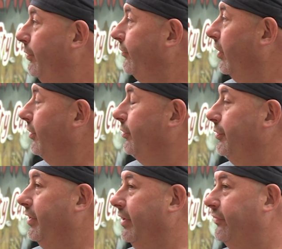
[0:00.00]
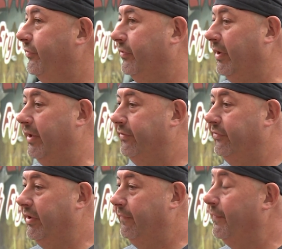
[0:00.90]
we started doing this
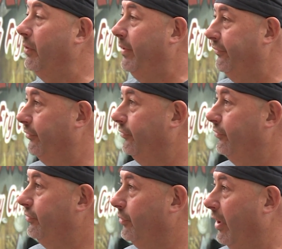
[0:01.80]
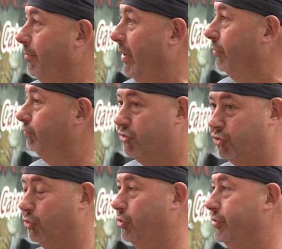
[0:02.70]
as a fundraisers to help out
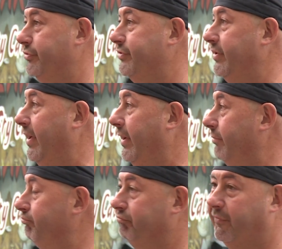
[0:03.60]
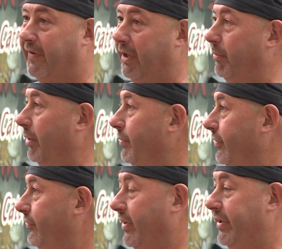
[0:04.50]
schools and fire
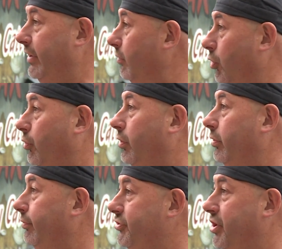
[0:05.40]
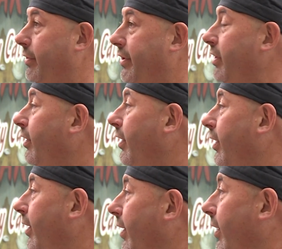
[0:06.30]
departments, any local charity,
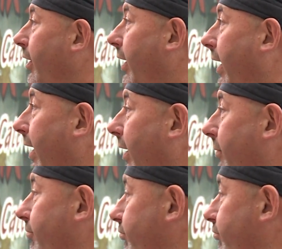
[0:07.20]
and